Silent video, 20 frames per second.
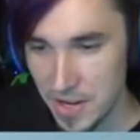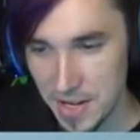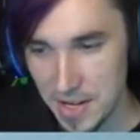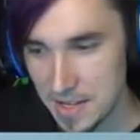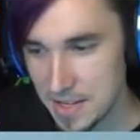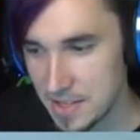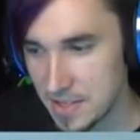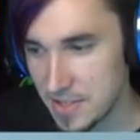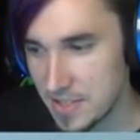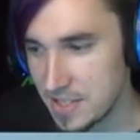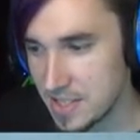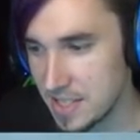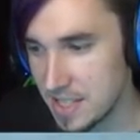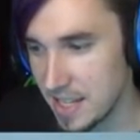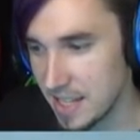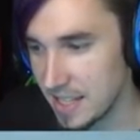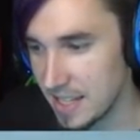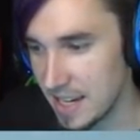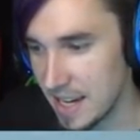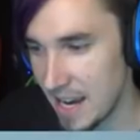It's
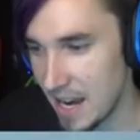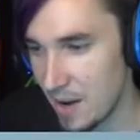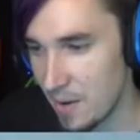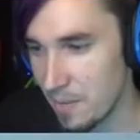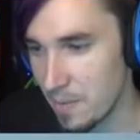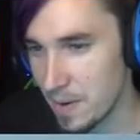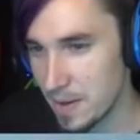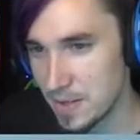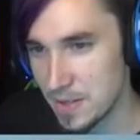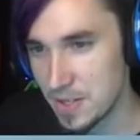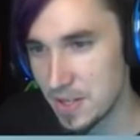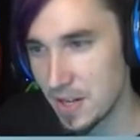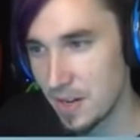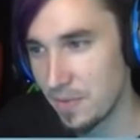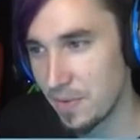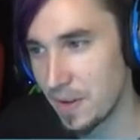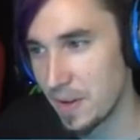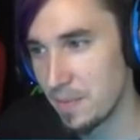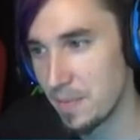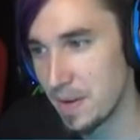silly how much
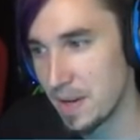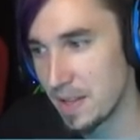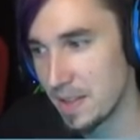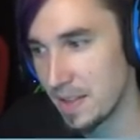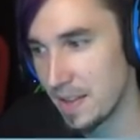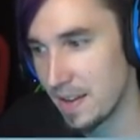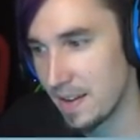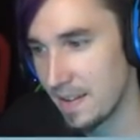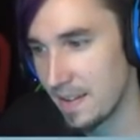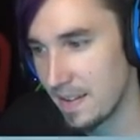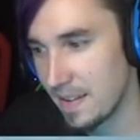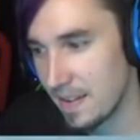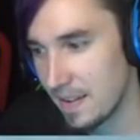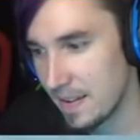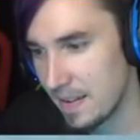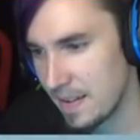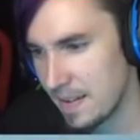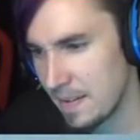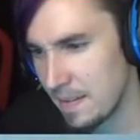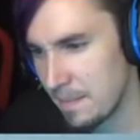stuff can be in there.
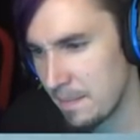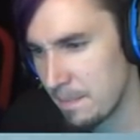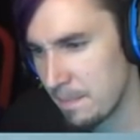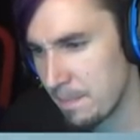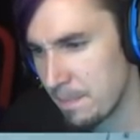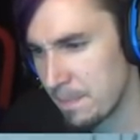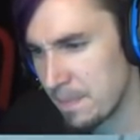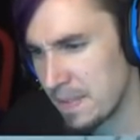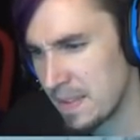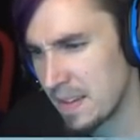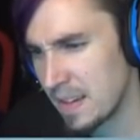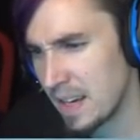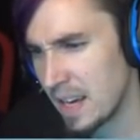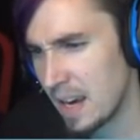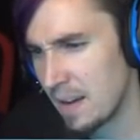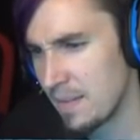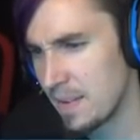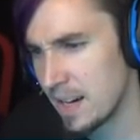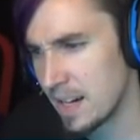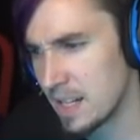
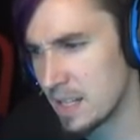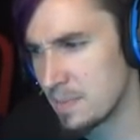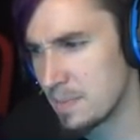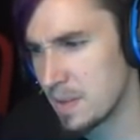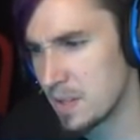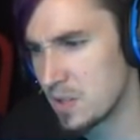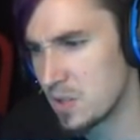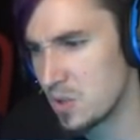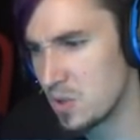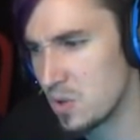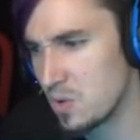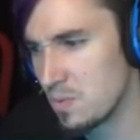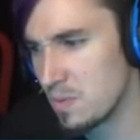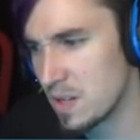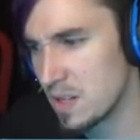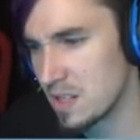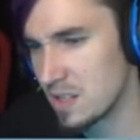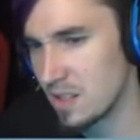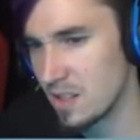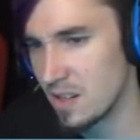Yeah, I'm not going to spend too
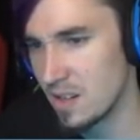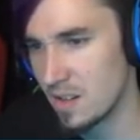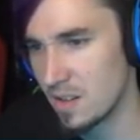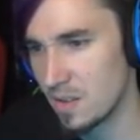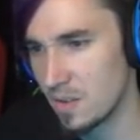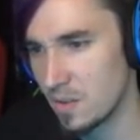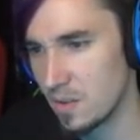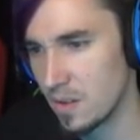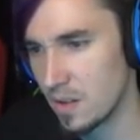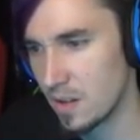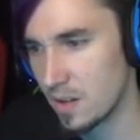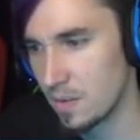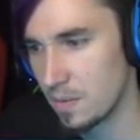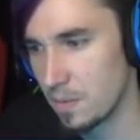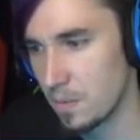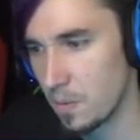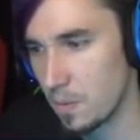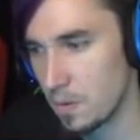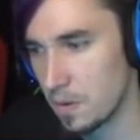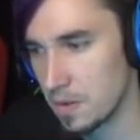much longer looking
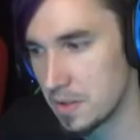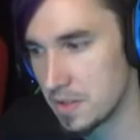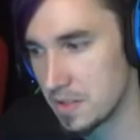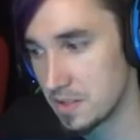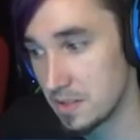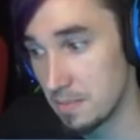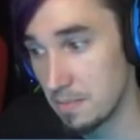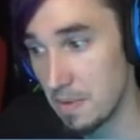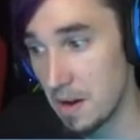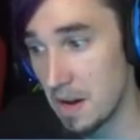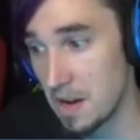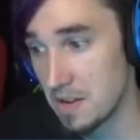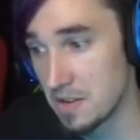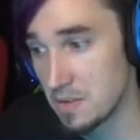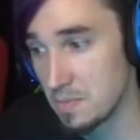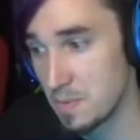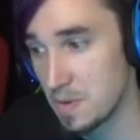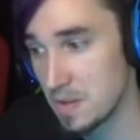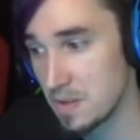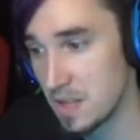for this because it may
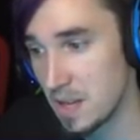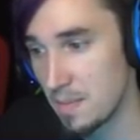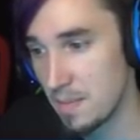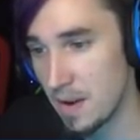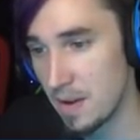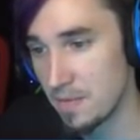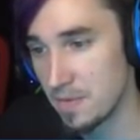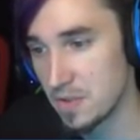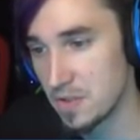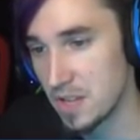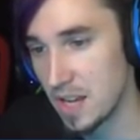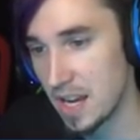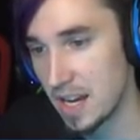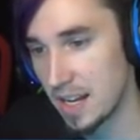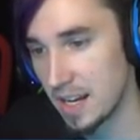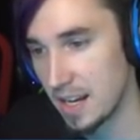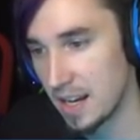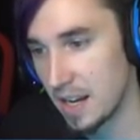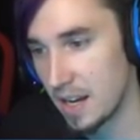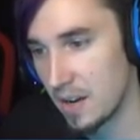just be, they may have just
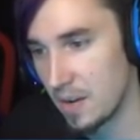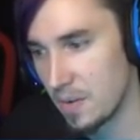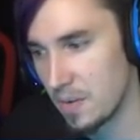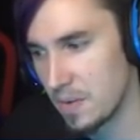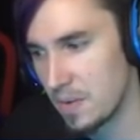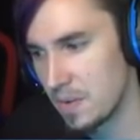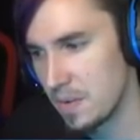taken it out.